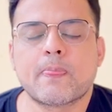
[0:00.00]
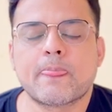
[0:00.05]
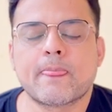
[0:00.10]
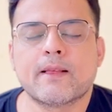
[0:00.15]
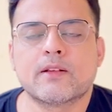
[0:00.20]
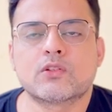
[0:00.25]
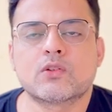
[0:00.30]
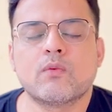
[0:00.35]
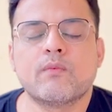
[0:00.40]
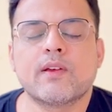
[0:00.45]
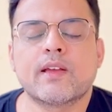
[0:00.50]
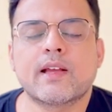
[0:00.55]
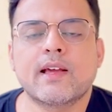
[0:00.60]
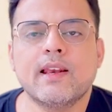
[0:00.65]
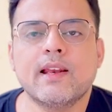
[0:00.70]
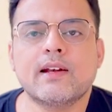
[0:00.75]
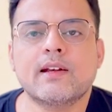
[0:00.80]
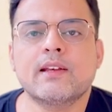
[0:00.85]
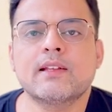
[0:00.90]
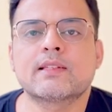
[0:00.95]
So we
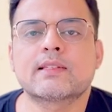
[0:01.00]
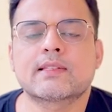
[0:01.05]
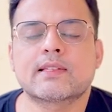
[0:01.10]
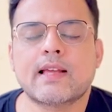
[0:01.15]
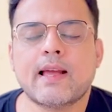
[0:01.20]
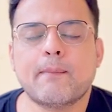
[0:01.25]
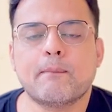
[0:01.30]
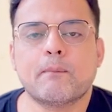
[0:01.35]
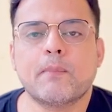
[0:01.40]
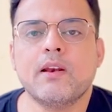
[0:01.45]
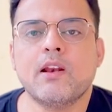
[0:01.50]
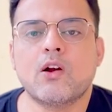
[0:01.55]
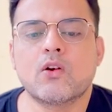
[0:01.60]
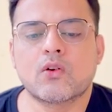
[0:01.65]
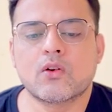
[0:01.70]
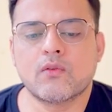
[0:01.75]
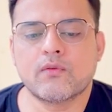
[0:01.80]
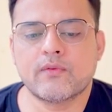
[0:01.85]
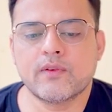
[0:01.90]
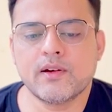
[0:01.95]
collect a sample out
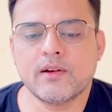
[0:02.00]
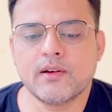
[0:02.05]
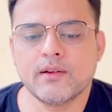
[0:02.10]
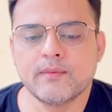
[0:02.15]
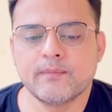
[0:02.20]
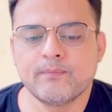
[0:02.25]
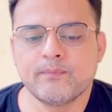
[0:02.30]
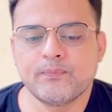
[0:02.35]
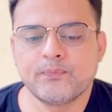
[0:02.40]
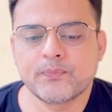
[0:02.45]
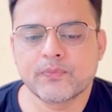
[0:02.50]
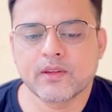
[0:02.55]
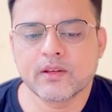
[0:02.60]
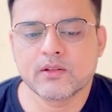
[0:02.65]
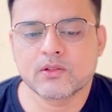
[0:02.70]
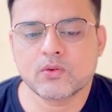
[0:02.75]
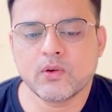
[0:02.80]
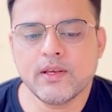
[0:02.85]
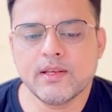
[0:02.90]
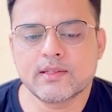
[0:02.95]
of it.
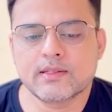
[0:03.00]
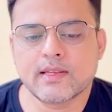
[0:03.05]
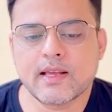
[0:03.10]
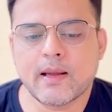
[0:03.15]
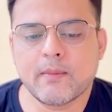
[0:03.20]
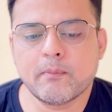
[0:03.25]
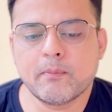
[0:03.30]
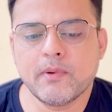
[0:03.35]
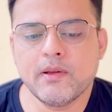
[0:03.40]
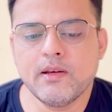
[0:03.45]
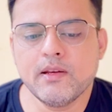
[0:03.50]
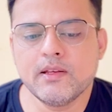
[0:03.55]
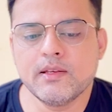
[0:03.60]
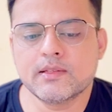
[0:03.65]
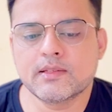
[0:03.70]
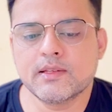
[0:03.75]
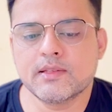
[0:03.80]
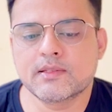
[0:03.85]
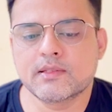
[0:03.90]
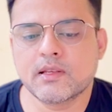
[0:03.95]
So a sample is
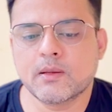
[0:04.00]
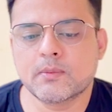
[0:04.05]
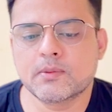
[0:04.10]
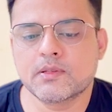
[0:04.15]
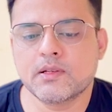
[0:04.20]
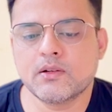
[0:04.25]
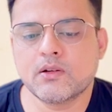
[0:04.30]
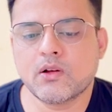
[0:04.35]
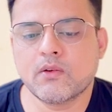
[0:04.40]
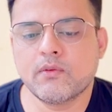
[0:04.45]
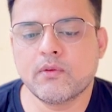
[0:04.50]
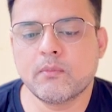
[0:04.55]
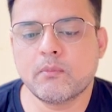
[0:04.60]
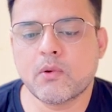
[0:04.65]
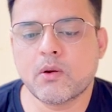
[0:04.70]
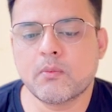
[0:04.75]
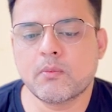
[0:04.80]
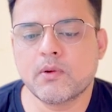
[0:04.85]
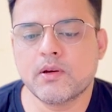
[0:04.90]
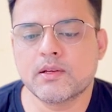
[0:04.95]
a subset of a
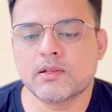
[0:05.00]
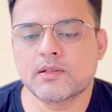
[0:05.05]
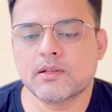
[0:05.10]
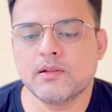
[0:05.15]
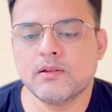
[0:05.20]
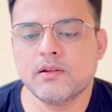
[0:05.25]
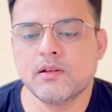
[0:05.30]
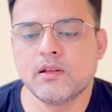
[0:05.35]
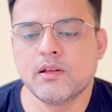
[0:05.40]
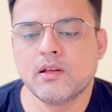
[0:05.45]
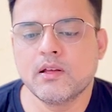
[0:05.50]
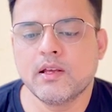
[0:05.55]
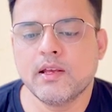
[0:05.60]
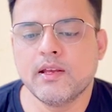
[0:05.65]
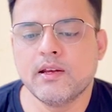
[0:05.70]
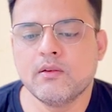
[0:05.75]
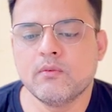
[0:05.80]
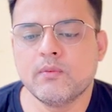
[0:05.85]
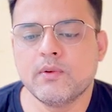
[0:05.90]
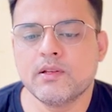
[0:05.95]
population
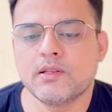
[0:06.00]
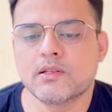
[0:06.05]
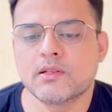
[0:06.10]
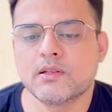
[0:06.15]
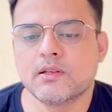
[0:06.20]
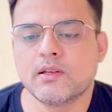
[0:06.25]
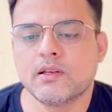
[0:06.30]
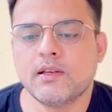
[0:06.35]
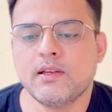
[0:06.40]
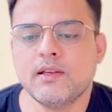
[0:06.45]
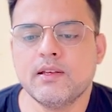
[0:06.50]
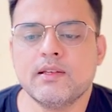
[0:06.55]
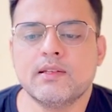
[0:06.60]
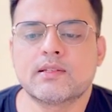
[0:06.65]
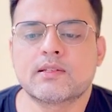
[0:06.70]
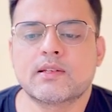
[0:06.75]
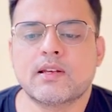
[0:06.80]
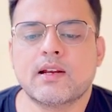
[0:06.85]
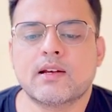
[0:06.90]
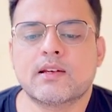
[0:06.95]
in which a
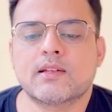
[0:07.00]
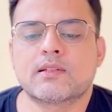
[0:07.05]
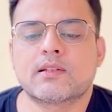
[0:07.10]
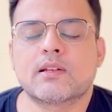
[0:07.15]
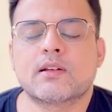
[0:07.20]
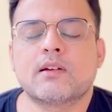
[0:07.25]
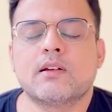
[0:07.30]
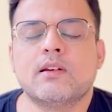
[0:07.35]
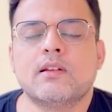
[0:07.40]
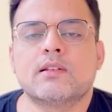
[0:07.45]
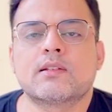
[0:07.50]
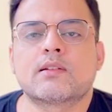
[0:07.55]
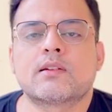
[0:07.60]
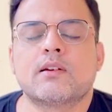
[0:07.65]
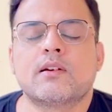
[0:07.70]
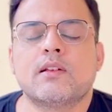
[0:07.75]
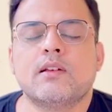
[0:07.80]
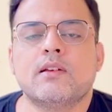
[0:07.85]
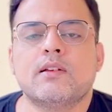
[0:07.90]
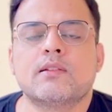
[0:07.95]
statistical
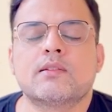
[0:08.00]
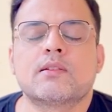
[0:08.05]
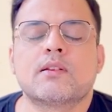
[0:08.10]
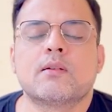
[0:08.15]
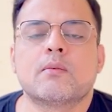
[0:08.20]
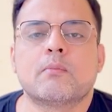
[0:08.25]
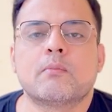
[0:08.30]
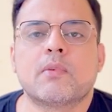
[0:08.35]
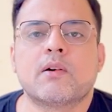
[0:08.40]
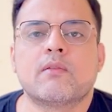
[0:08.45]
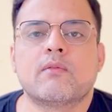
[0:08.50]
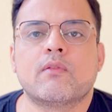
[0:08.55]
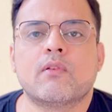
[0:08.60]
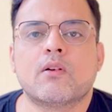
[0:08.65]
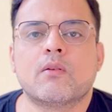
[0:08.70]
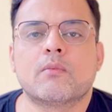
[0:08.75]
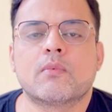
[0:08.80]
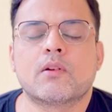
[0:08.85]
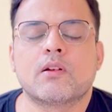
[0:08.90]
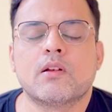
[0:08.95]
study is
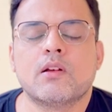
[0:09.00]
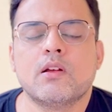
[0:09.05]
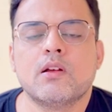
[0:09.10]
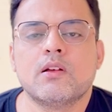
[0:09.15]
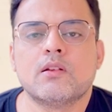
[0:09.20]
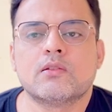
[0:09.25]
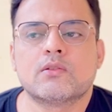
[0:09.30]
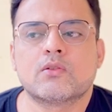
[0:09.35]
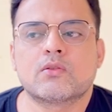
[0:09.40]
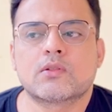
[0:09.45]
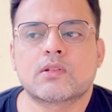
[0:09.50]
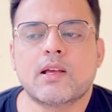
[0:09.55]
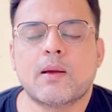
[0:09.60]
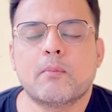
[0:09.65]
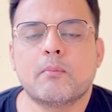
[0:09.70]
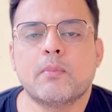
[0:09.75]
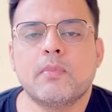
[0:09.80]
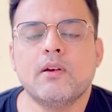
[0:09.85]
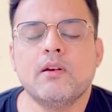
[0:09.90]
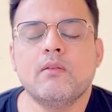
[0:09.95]
performed. So
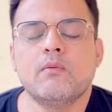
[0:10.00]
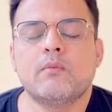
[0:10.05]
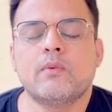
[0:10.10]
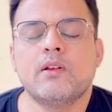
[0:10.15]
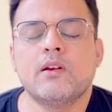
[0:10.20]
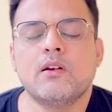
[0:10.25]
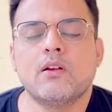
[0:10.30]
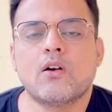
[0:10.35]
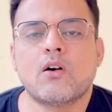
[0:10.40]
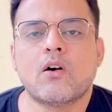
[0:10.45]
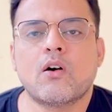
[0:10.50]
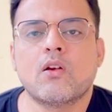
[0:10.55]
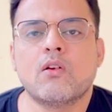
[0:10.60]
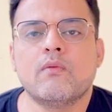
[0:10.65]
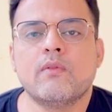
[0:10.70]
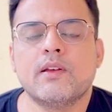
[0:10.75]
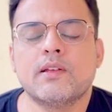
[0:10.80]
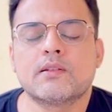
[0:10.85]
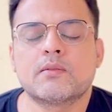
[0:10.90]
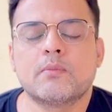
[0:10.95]
sample will
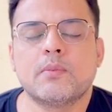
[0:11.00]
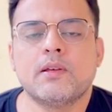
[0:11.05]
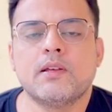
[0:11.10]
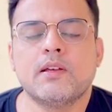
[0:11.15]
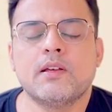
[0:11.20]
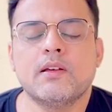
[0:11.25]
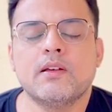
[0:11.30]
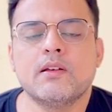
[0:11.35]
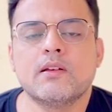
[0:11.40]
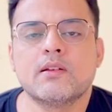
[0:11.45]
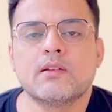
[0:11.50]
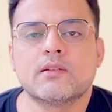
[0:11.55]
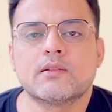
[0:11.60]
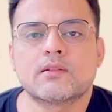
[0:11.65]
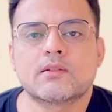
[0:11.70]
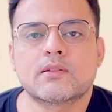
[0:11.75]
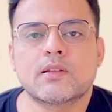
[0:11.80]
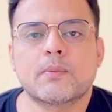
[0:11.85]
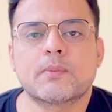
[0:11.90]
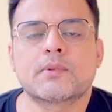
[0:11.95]
always be a
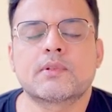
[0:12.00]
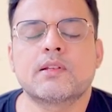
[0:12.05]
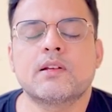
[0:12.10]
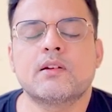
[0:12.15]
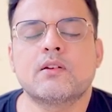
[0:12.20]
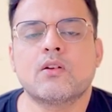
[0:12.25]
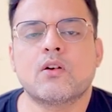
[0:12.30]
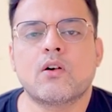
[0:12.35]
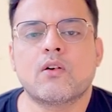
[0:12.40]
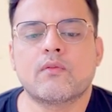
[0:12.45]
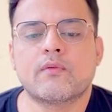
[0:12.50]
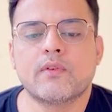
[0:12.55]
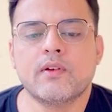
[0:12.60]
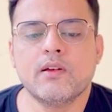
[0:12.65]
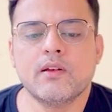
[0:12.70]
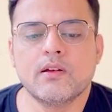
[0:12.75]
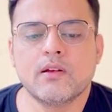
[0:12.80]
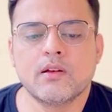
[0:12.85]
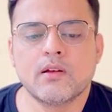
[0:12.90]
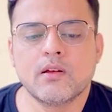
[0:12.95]
subset of
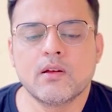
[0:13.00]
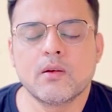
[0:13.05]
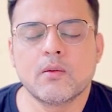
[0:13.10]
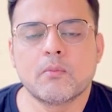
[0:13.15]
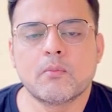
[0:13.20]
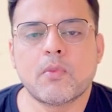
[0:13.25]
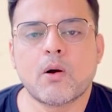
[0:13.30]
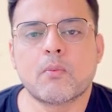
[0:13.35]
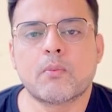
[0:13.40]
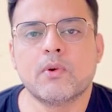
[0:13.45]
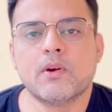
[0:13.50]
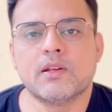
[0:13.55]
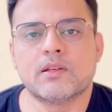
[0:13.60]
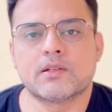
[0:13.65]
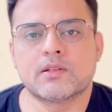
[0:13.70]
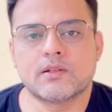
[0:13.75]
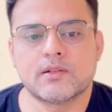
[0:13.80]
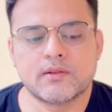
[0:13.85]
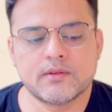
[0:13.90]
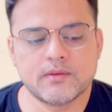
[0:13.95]
a population.